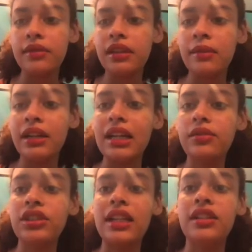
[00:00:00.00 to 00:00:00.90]
I'm kind
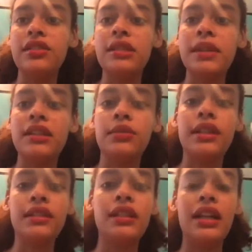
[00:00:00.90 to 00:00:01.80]
of shy to do this because
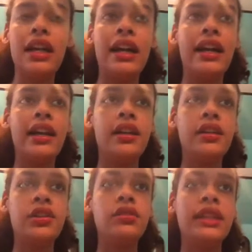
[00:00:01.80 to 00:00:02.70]
one, I
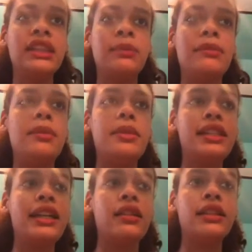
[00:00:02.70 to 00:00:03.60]
don't like to play my
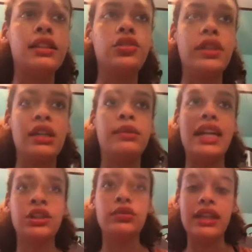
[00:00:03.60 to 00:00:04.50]
music and listen to it and
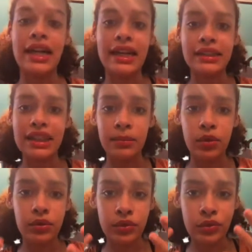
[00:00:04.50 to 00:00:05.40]
react to it as I'm
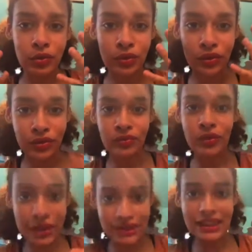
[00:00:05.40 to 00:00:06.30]

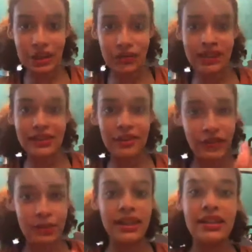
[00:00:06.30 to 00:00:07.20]
listening to it,
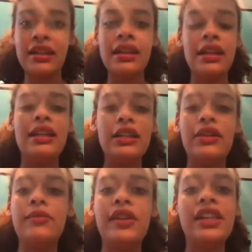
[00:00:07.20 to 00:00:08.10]
filming it.
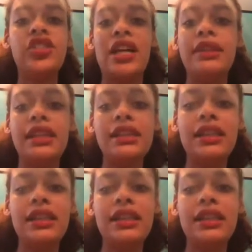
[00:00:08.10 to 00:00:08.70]
I'm very shy with these